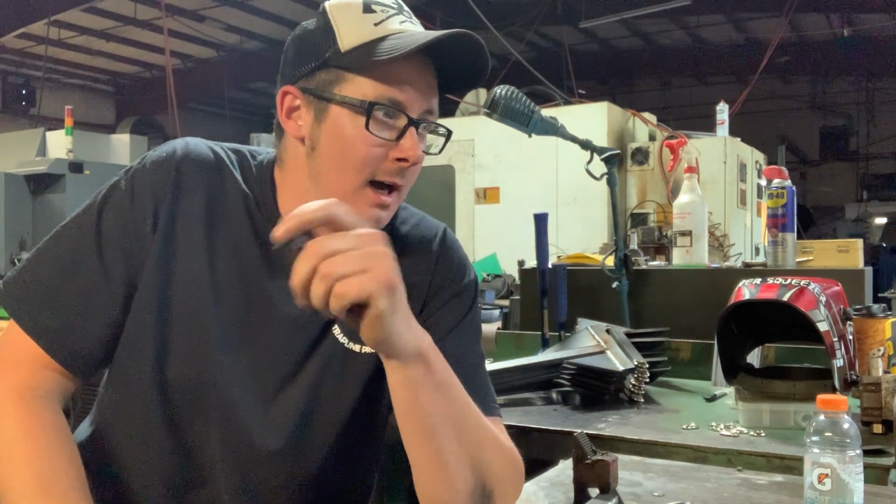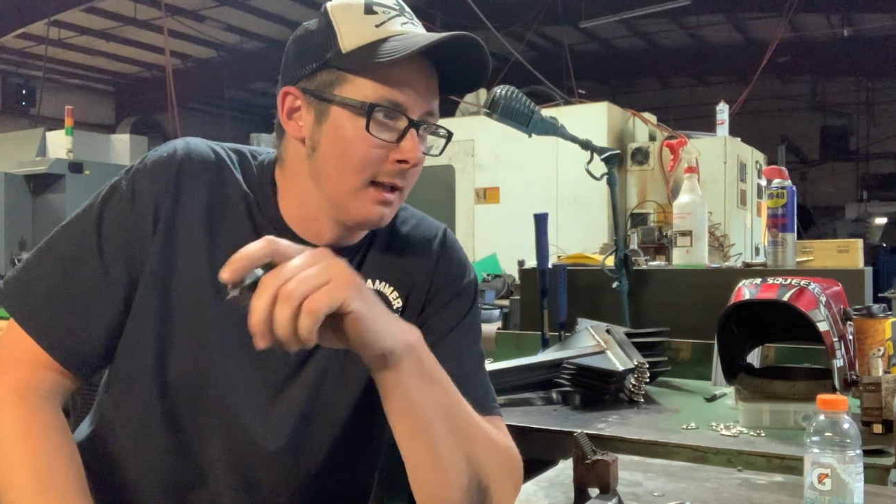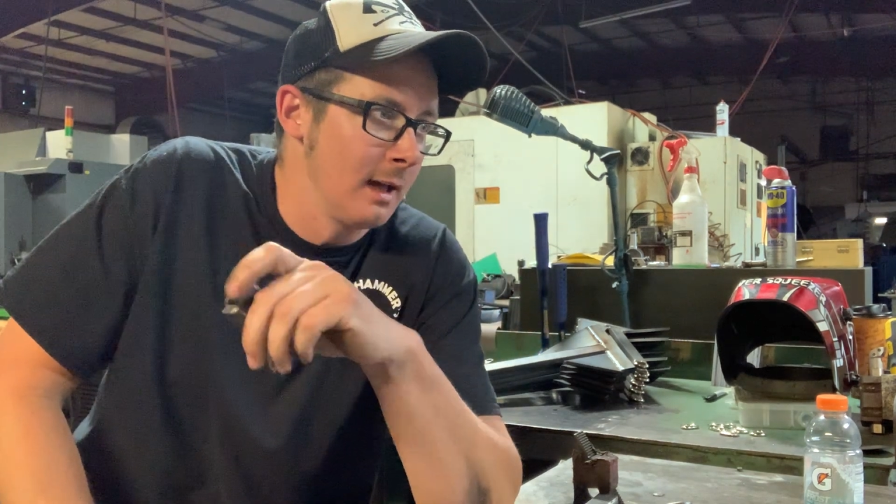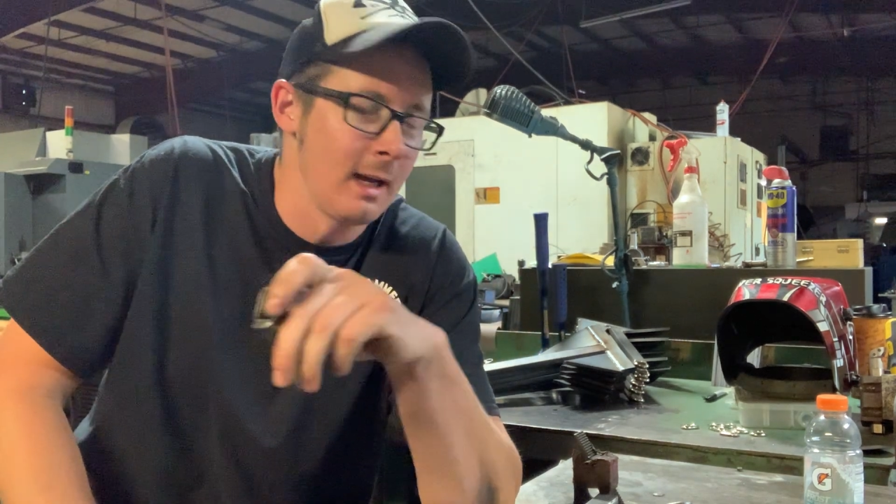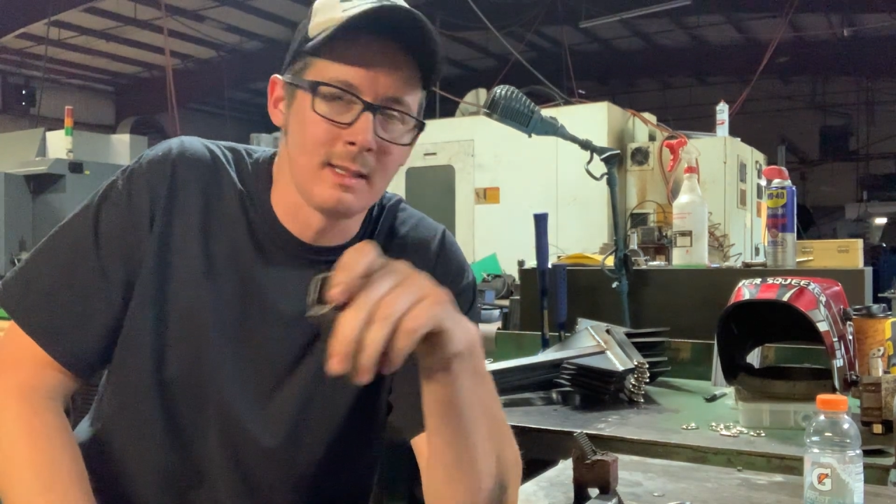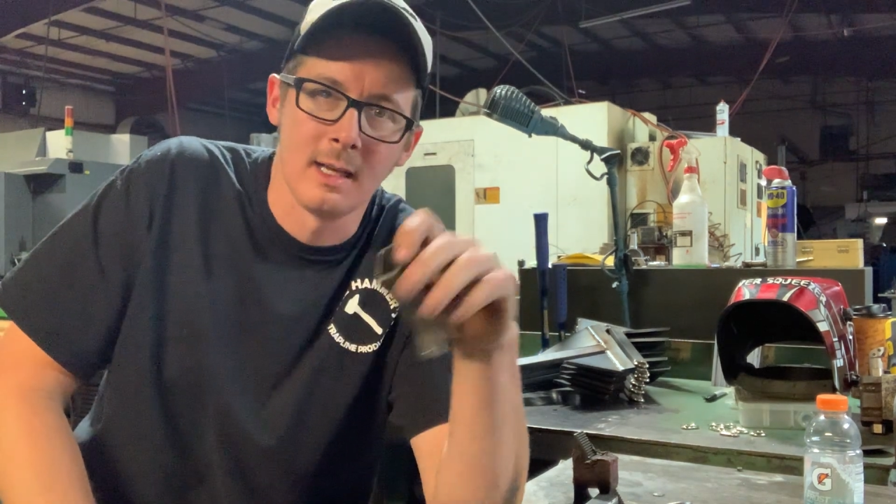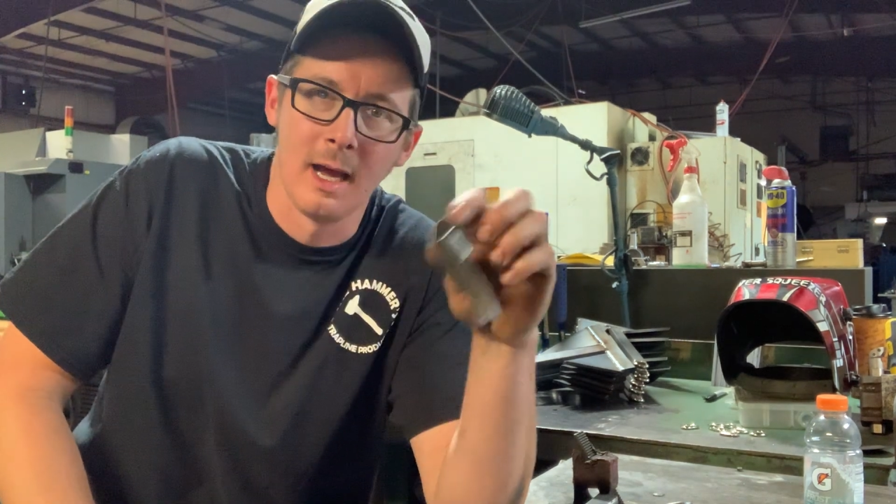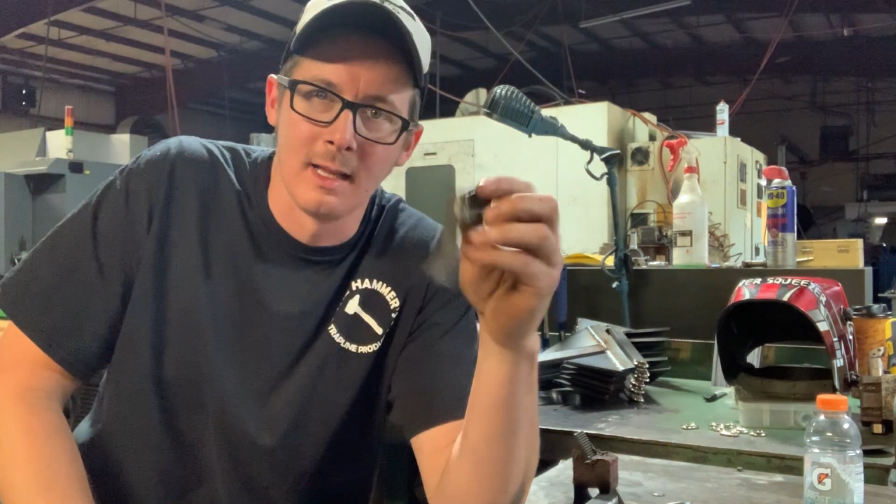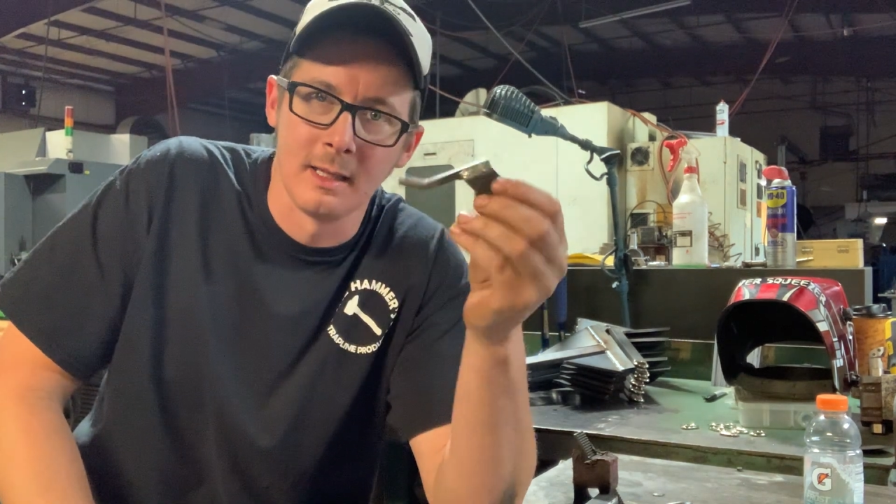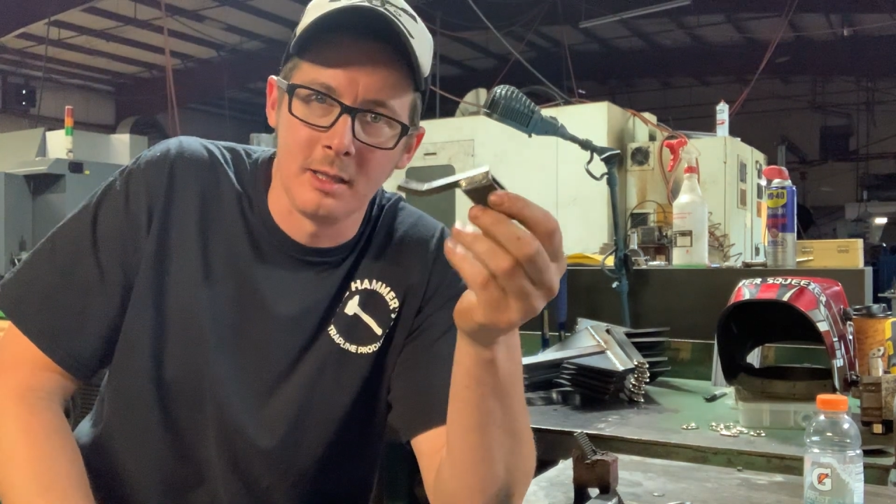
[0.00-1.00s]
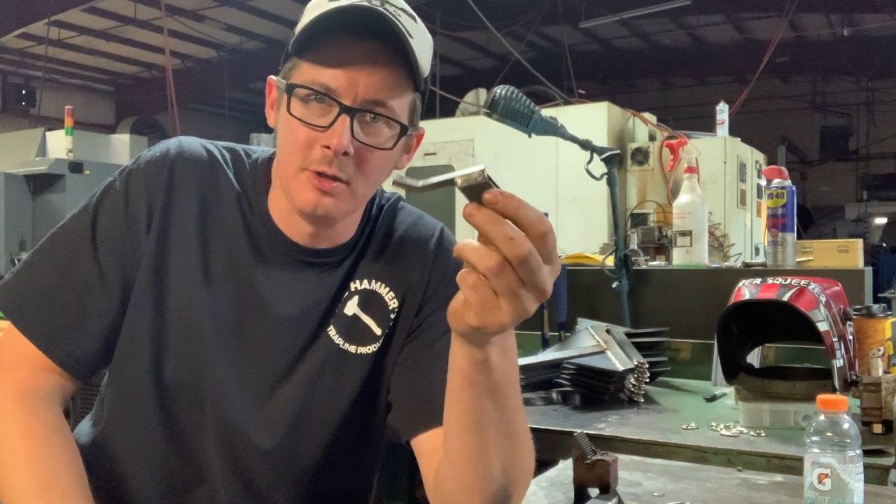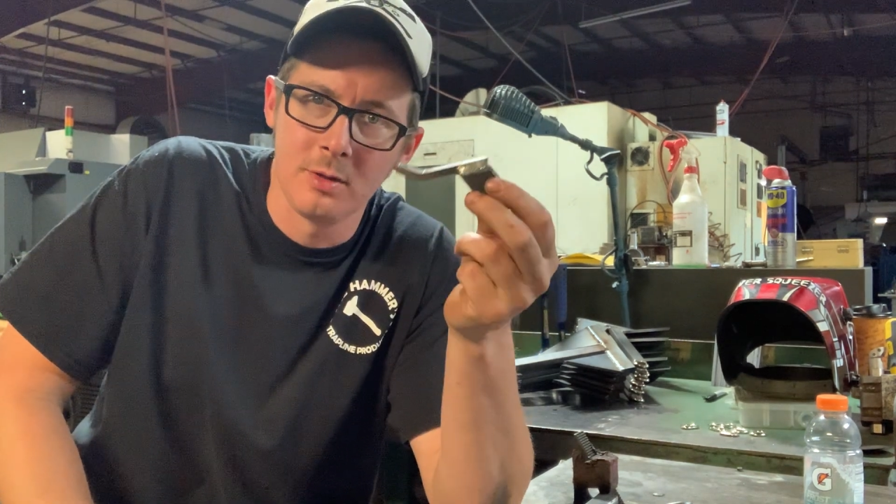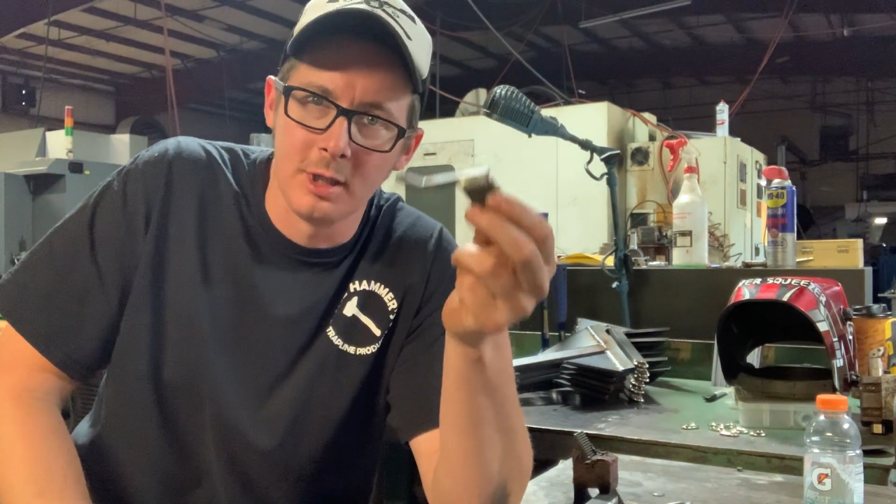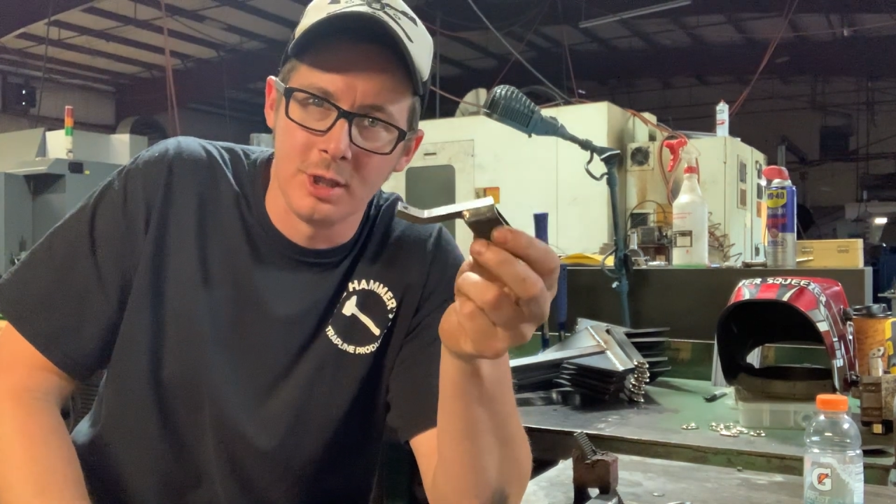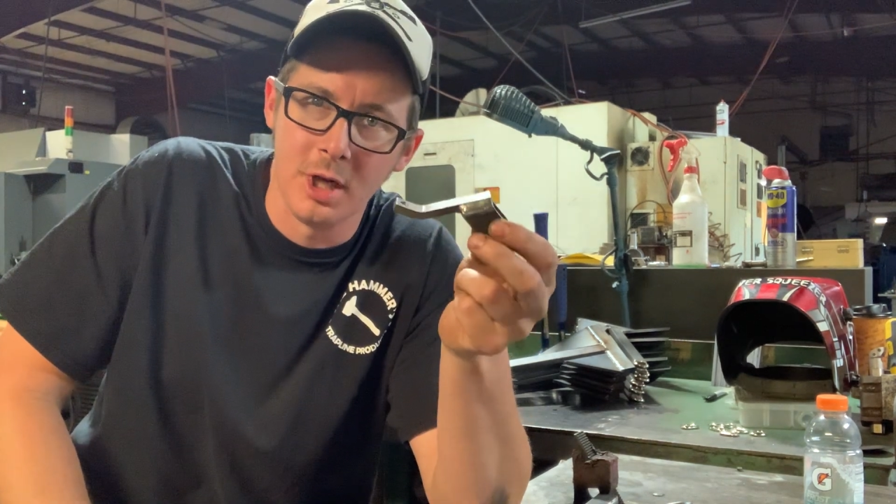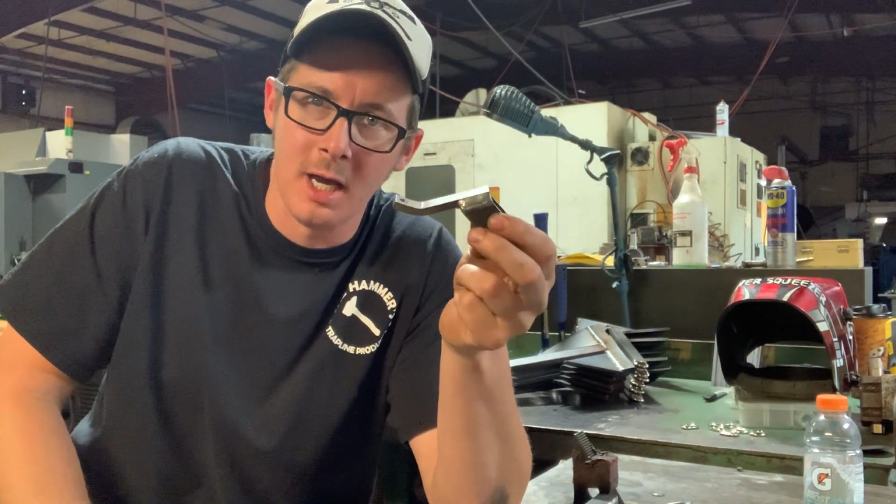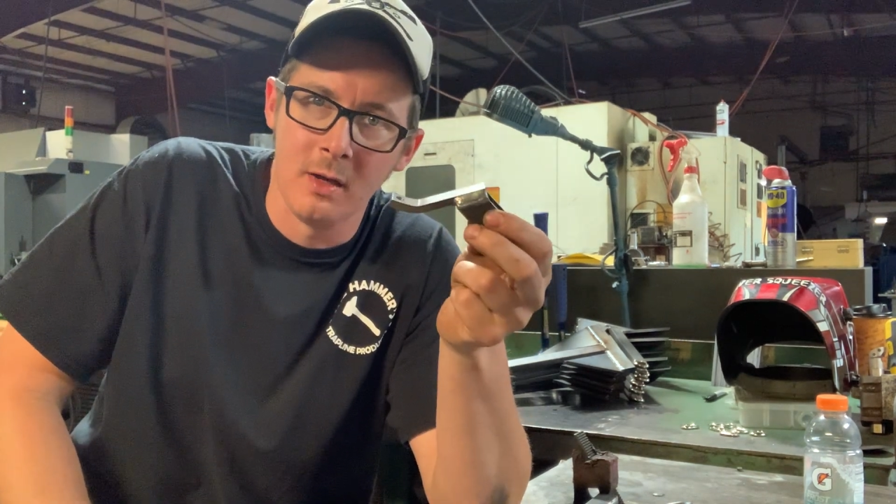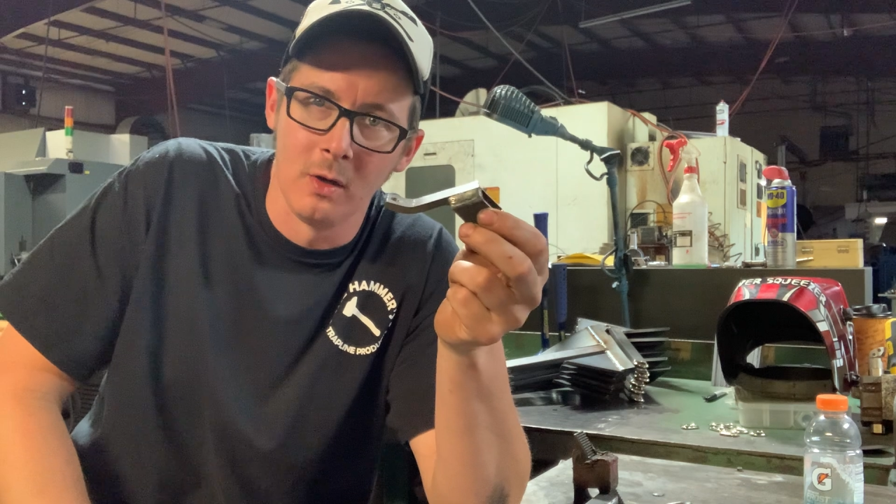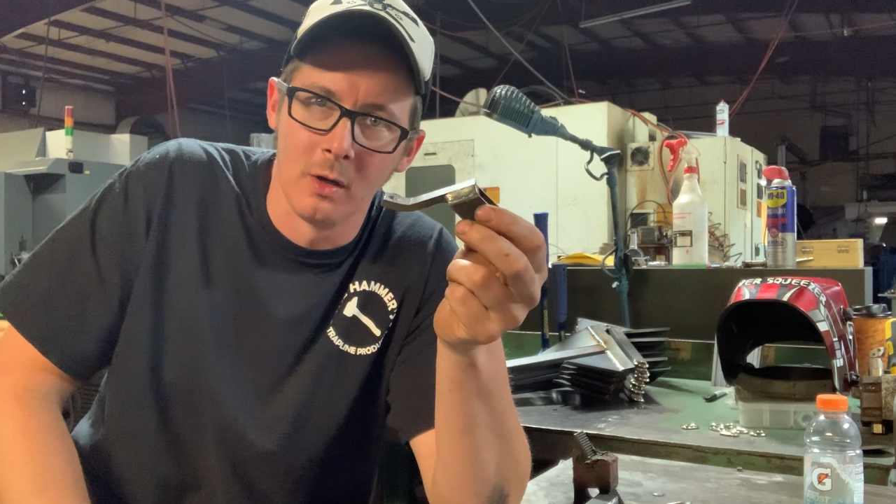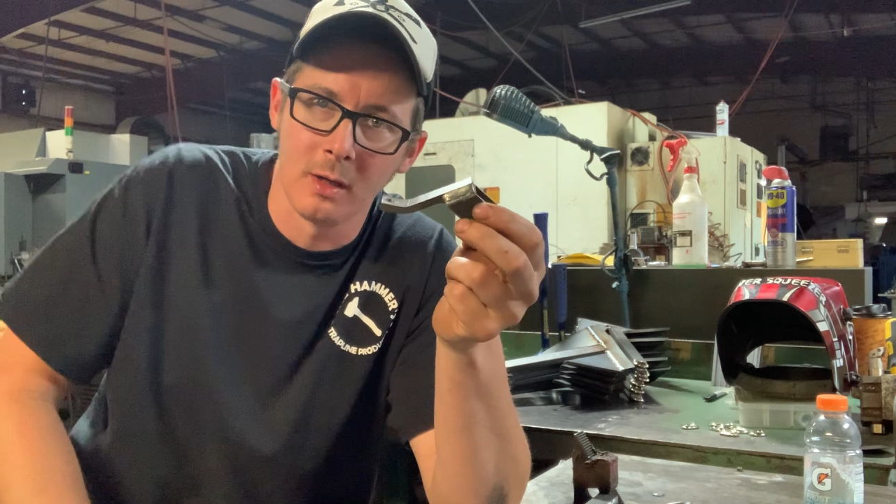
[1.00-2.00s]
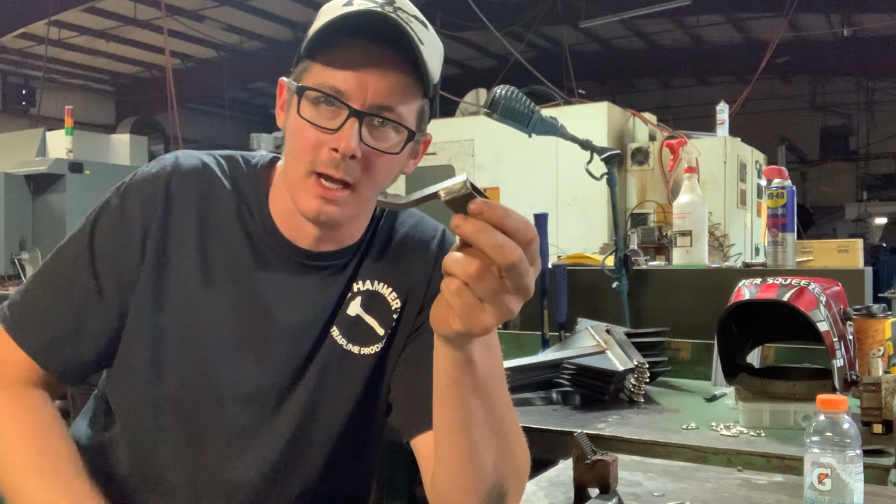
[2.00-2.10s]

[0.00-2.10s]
Like I said, I like to use the J hook.